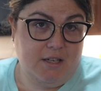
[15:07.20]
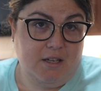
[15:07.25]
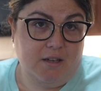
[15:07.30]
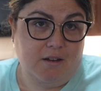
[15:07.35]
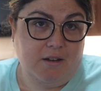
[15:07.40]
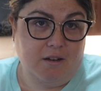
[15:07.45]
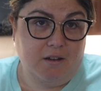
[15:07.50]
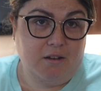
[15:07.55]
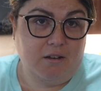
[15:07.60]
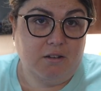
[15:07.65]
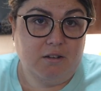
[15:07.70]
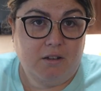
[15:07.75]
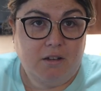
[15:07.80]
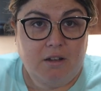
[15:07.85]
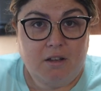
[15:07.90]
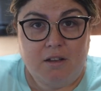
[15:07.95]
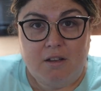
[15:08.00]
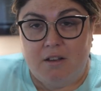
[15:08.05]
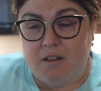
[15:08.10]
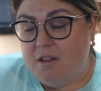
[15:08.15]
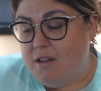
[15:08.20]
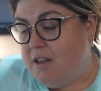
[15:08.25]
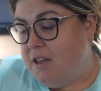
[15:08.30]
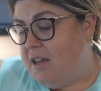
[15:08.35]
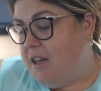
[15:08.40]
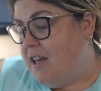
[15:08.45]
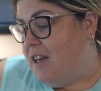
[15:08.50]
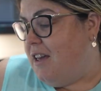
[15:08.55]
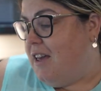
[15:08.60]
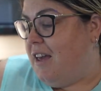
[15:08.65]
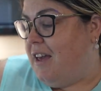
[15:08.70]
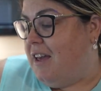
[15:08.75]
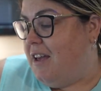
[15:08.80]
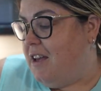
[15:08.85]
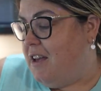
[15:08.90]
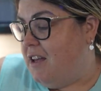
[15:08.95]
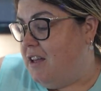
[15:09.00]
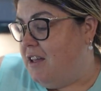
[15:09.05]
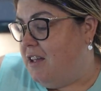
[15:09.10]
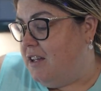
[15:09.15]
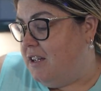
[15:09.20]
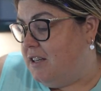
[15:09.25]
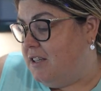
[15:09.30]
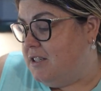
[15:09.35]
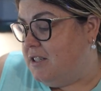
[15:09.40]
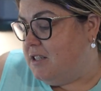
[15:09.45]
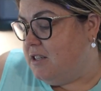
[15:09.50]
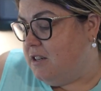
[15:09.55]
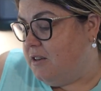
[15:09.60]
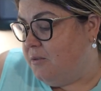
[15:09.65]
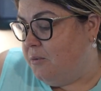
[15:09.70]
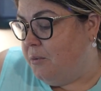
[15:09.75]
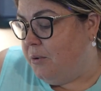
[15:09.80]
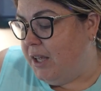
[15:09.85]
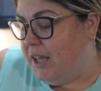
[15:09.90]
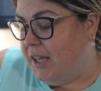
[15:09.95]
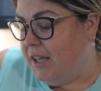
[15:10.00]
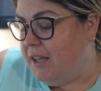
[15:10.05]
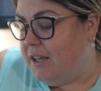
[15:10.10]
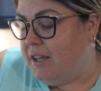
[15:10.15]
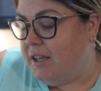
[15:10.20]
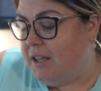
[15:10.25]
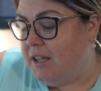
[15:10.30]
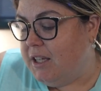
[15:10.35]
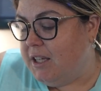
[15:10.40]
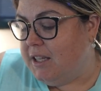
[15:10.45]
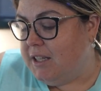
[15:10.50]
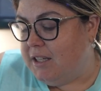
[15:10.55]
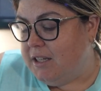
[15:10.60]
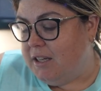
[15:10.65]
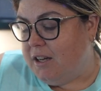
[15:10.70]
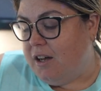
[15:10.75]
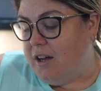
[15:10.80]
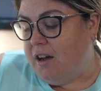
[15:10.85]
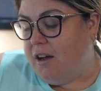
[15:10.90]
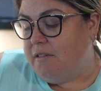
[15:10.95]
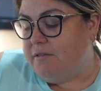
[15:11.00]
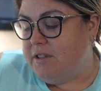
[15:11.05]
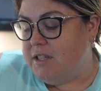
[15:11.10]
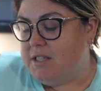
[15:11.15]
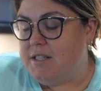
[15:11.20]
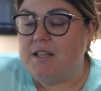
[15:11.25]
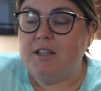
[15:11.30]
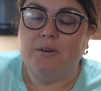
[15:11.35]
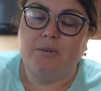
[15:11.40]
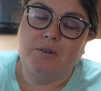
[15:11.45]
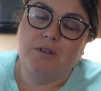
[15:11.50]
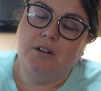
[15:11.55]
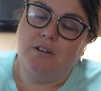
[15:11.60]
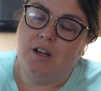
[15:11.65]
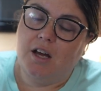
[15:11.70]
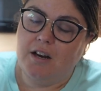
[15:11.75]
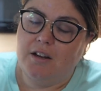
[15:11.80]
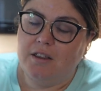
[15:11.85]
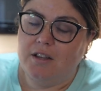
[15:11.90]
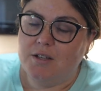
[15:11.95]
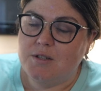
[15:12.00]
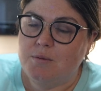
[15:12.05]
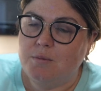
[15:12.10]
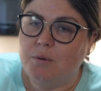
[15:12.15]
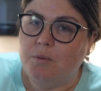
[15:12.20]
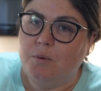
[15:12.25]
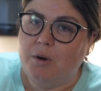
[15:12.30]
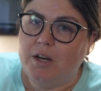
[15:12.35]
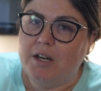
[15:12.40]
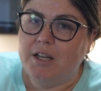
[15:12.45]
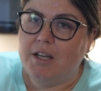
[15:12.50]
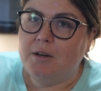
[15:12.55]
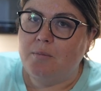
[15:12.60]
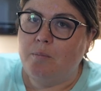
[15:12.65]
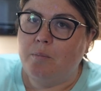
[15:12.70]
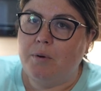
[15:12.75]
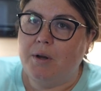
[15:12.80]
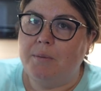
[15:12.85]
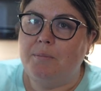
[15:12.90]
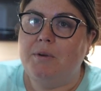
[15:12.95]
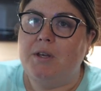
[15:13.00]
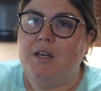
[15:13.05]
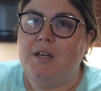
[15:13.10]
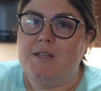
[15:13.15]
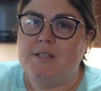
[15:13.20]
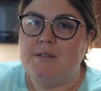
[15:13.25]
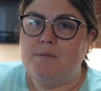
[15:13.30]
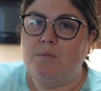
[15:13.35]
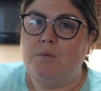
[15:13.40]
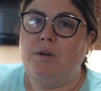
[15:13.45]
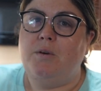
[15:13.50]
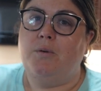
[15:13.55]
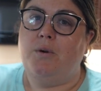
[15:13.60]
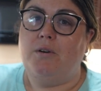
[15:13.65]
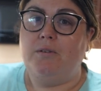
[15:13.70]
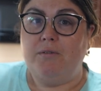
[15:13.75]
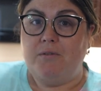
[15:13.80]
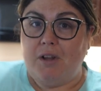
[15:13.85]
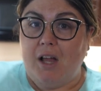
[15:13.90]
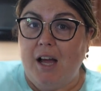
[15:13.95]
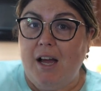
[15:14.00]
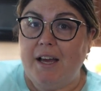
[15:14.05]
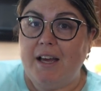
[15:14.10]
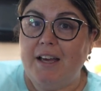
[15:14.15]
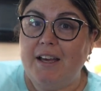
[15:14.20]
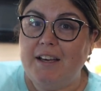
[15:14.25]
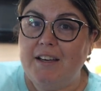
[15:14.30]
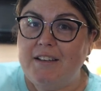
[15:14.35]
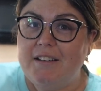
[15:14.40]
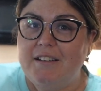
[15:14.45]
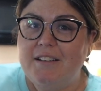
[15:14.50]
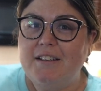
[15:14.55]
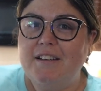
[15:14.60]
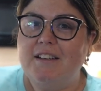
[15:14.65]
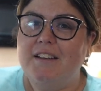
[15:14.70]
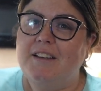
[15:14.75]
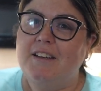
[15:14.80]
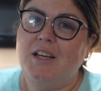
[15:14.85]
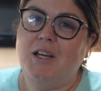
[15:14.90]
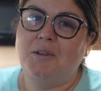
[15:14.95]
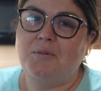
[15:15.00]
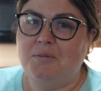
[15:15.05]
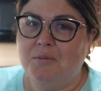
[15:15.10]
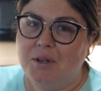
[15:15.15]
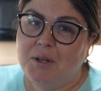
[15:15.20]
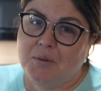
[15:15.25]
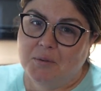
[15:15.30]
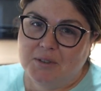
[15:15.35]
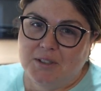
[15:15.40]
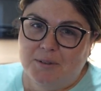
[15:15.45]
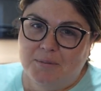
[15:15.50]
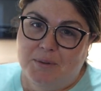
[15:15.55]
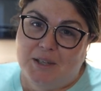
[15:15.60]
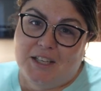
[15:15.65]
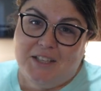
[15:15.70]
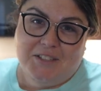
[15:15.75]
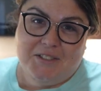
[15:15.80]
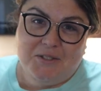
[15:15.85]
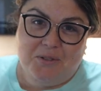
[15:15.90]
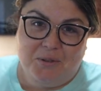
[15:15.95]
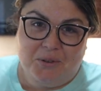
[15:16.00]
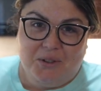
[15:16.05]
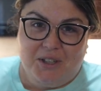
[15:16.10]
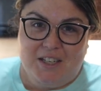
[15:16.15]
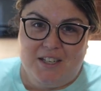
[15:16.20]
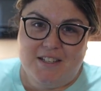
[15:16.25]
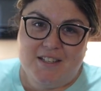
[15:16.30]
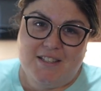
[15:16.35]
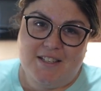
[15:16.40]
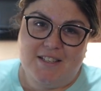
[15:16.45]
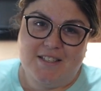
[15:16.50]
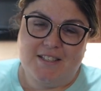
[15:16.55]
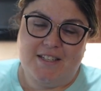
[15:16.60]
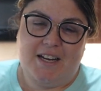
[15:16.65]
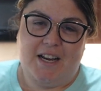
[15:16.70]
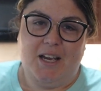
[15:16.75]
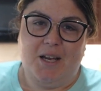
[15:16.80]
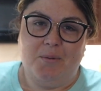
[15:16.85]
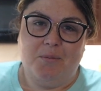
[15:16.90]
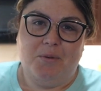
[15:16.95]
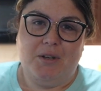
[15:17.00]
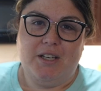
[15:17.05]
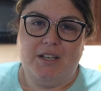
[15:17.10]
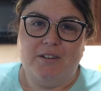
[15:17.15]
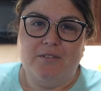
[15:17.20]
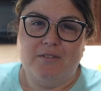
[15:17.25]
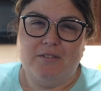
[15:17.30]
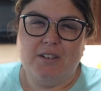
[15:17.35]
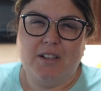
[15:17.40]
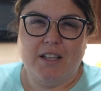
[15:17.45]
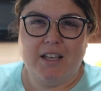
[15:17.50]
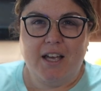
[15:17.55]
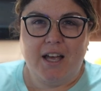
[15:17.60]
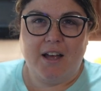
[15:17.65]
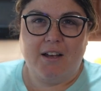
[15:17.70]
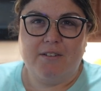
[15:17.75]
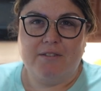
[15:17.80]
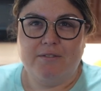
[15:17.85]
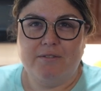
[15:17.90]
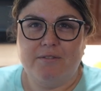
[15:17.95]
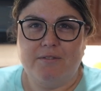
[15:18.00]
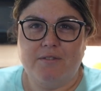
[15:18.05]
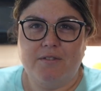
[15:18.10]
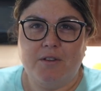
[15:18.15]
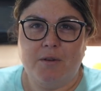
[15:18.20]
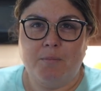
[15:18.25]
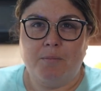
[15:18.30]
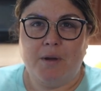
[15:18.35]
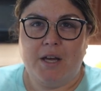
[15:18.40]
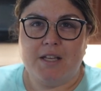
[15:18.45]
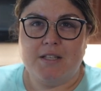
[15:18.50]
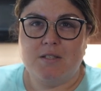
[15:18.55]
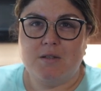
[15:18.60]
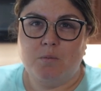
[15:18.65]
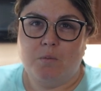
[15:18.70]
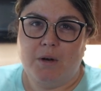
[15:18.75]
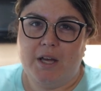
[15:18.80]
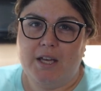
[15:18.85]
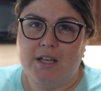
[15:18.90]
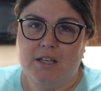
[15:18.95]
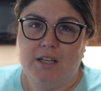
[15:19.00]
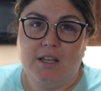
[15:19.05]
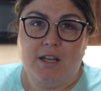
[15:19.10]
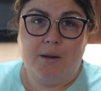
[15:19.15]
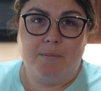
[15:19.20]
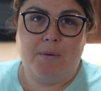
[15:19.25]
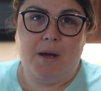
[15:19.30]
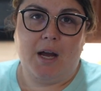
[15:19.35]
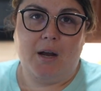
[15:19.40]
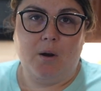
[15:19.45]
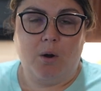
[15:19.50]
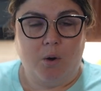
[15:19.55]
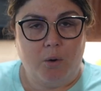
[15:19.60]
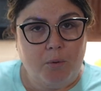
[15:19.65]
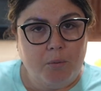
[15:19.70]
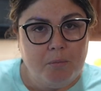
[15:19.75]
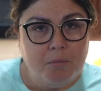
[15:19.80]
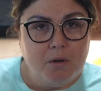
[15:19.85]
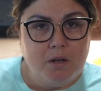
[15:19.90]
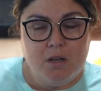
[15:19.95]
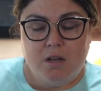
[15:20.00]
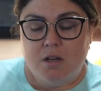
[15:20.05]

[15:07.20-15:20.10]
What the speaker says: haul. And obviously there were a lot of things we wanted, but because we were flying and we were being a tourist this time, we didn't really have the best way to get it back home.